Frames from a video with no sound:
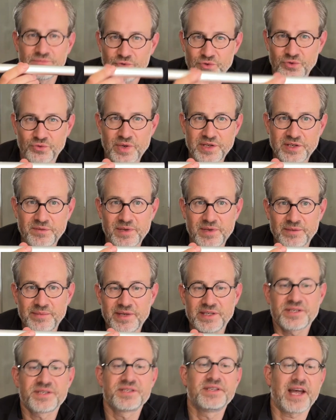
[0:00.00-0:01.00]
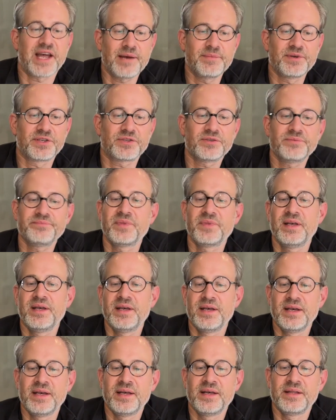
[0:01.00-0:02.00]
20 millimeters diameter.
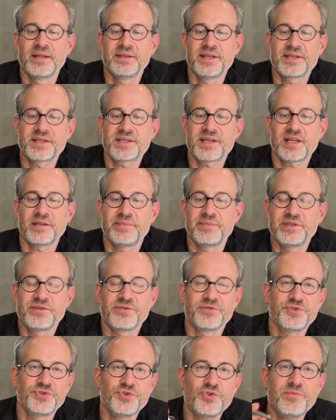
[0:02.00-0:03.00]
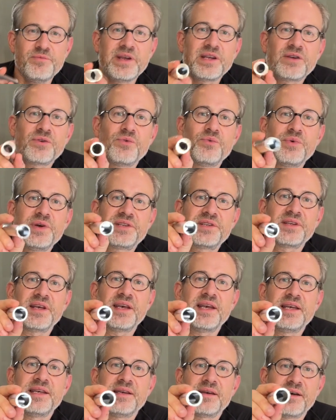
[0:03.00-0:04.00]
This is aluminium tubing with
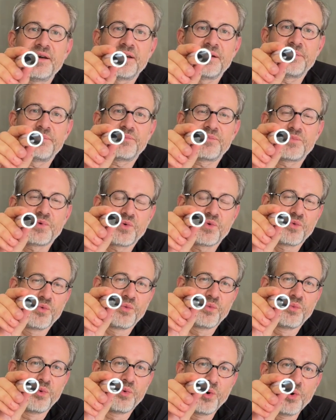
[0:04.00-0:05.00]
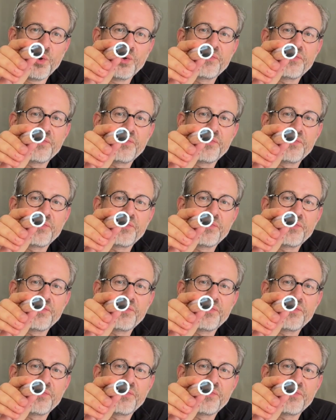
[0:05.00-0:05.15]
a wall